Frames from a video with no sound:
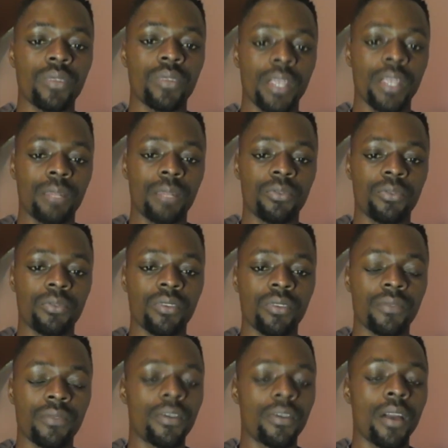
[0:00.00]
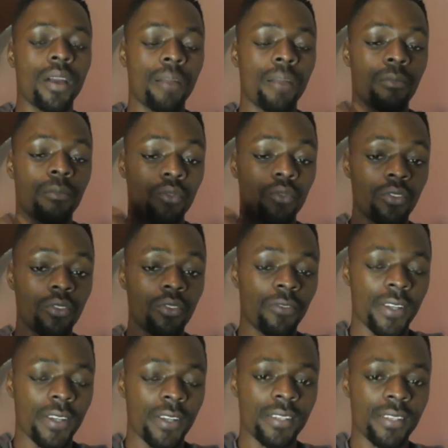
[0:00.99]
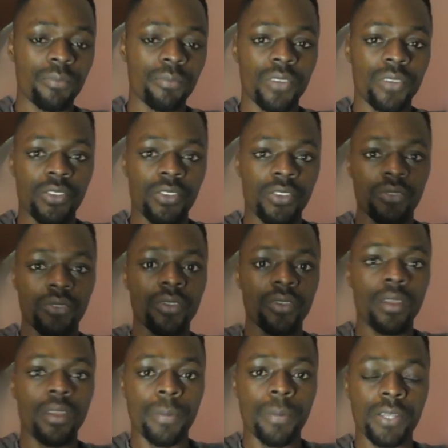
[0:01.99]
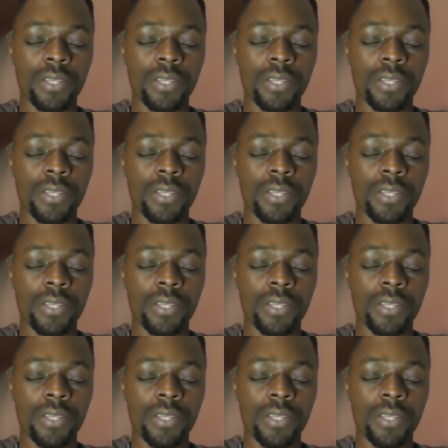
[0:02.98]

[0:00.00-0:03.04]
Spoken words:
help you give good first impression to the other person.